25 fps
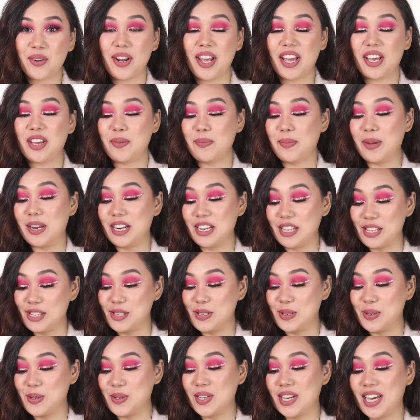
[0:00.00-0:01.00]
recommend
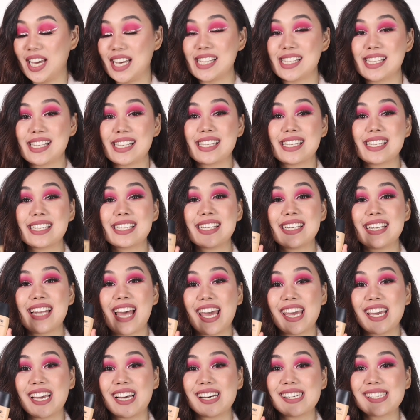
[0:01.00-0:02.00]
this to you guys. This is the
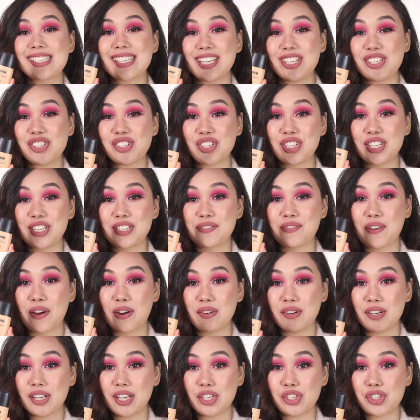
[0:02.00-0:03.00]
Nykaa Skingenius
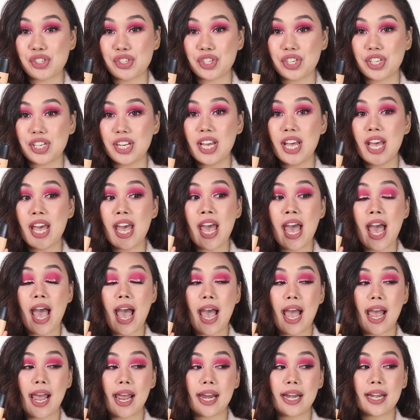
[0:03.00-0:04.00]
foundation,
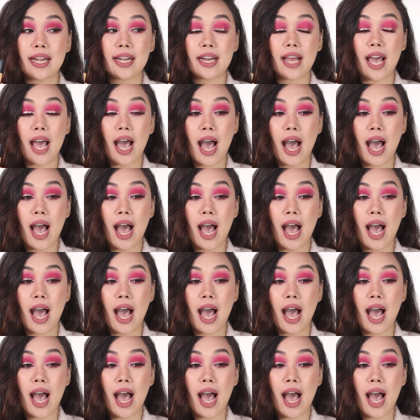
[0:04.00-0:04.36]
and